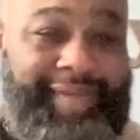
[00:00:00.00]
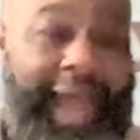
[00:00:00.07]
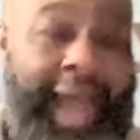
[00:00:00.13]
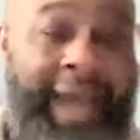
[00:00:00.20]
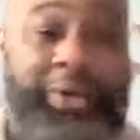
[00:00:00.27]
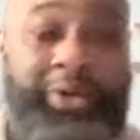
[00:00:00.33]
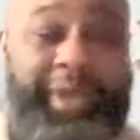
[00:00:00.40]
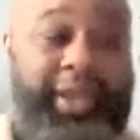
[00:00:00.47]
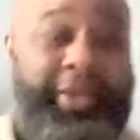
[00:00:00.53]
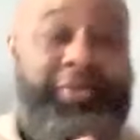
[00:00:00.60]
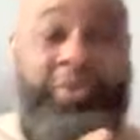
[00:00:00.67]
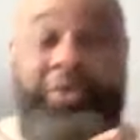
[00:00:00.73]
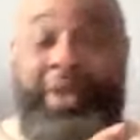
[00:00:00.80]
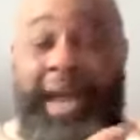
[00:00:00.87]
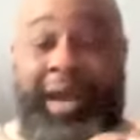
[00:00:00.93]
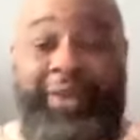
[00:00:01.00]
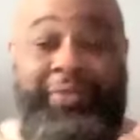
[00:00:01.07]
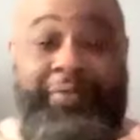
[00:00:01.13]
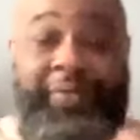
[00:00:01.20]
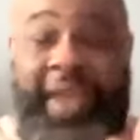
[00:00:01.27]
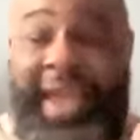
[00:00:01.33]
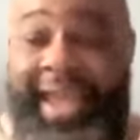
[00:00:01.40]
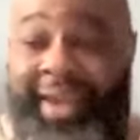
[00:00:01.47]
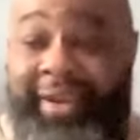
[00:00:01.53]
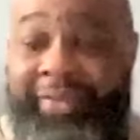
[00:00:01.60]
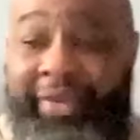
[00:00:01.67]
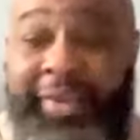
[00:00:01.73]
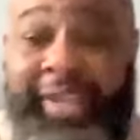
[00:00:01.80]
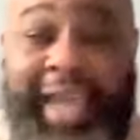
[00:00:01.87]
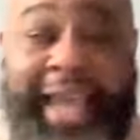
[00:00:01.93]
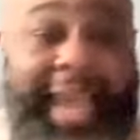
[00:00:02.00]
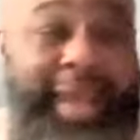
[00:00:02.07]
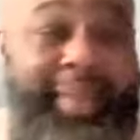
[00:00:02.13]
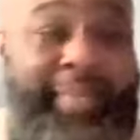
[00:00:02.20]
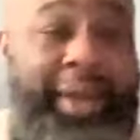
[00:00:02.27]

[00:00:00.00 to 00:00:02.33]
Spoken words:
I don't care if you're not a fan of the game.